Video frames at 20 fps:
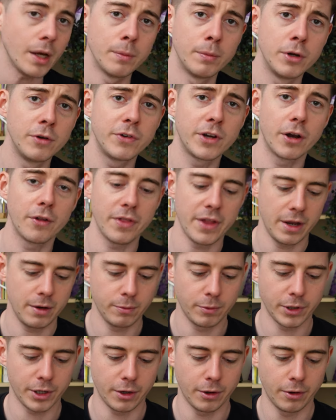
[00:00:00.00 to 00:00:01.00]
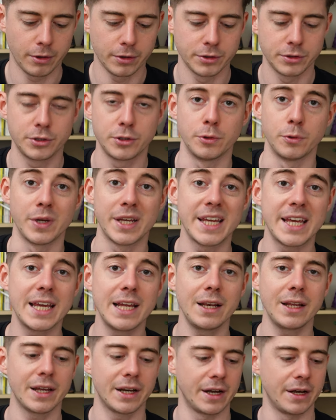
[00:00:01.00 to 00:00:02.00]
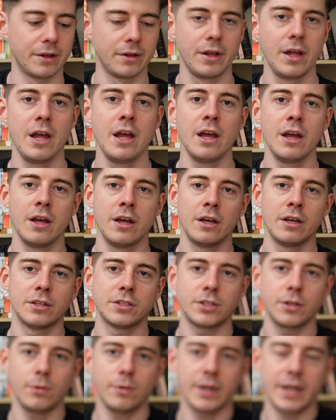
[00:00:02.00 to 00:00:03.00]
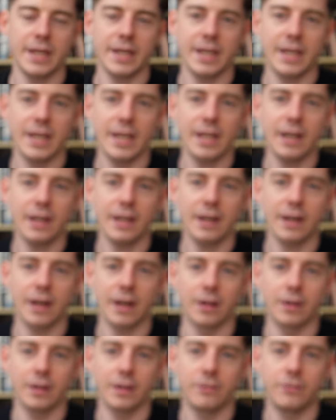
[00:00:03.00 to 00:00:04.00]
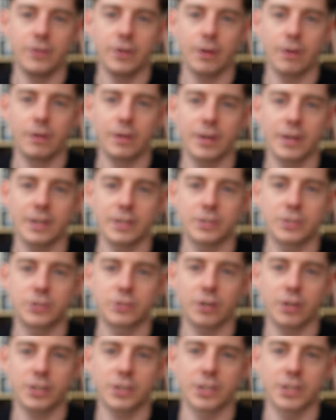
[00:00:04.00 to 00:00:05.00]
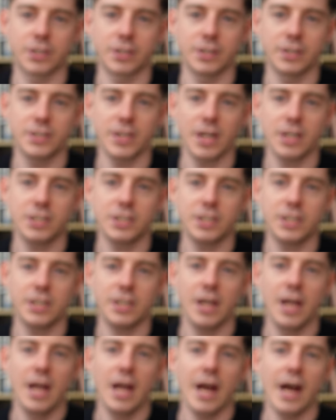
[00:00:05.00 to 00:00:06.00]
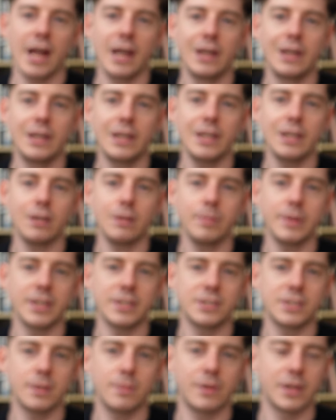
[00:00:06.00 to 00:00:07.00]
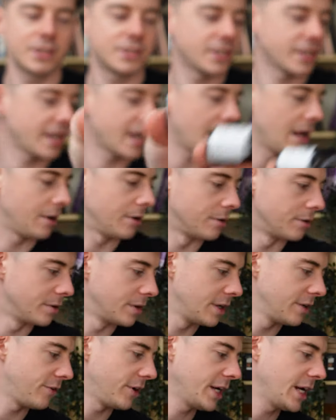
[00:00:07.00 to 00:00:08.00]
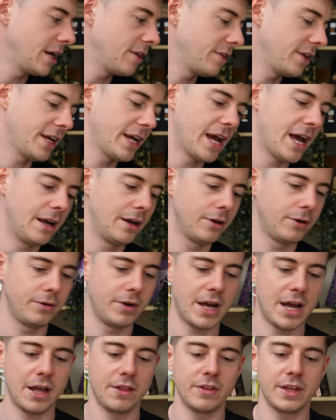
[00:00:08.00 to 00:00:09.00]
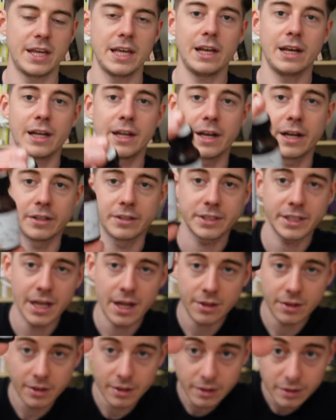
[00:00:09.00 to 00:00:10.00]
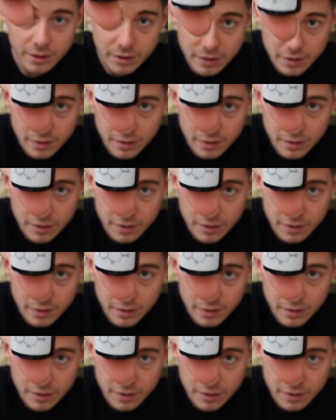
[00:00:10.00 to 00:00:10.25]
Moving on then, we'll go on to helianal. So helianal, if you go and look at its structure, is actually a little bit similar to calone. If I get the calone and the helianal together,